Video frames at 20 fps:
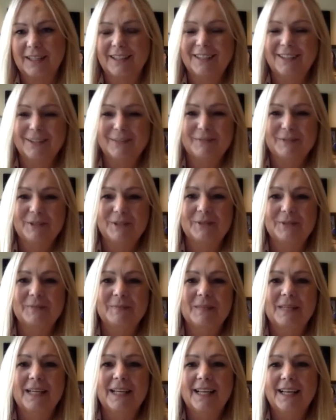love to.
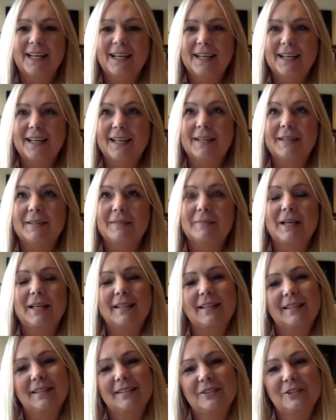I
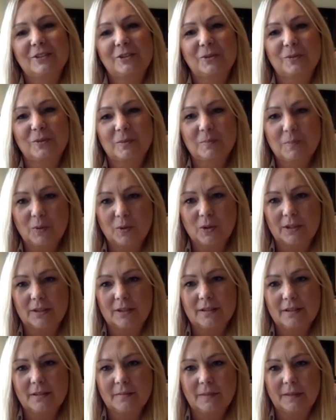think it's so
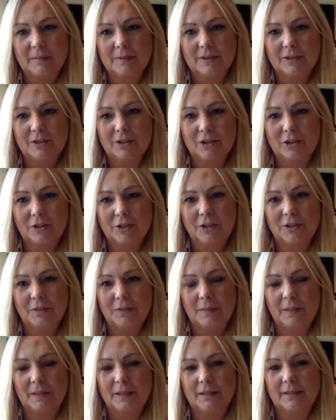important to be able to honor your
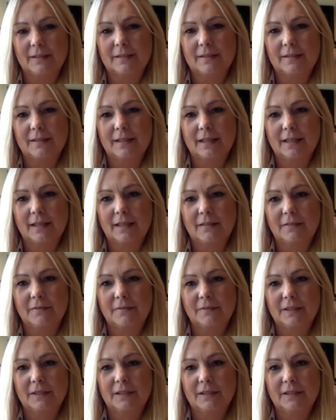parents. And I feel